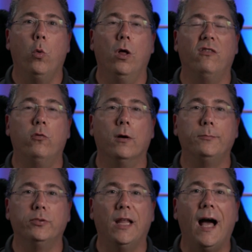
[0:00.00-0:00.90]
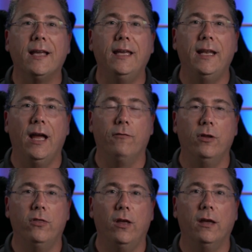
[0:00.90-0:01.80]
Well, if we're blocking
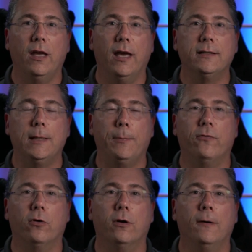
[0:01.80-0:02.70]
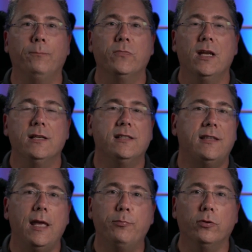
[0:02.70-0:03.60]
everything except for
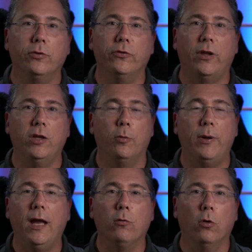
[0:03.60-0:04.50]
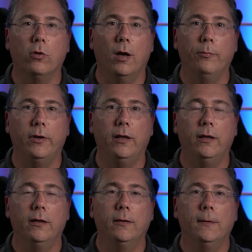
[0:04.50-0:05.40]
Staples and your payroll
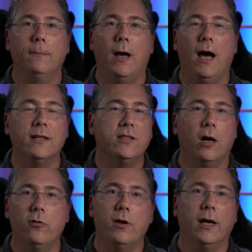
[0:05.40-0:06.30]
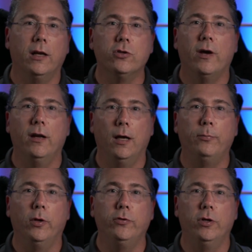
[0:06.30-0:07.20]
company, odds are they're not going to try to
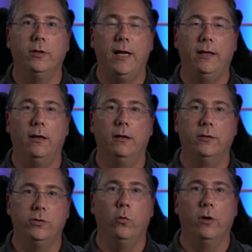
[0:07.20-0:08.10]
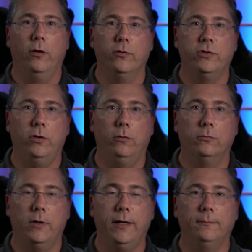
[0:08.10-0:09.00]
upload your data to one of those two,
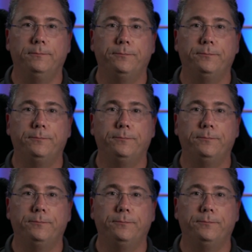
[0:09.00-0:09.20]
right?